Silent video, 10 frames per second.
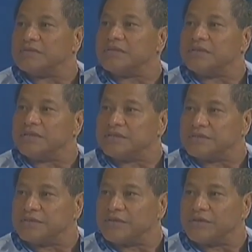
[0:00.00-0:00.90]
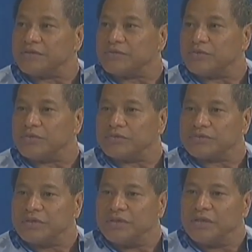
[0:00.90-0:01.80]
the necessary
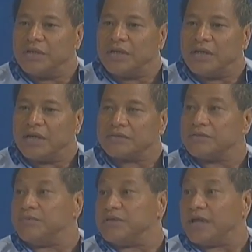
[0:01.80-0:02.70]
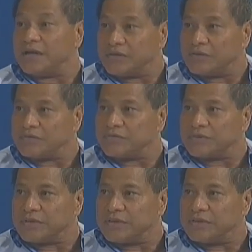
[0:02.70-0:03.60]
tools uh, to be diagnosed
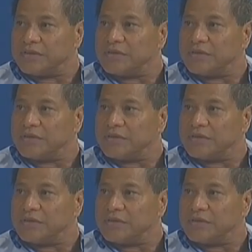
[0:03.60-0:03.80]
with it.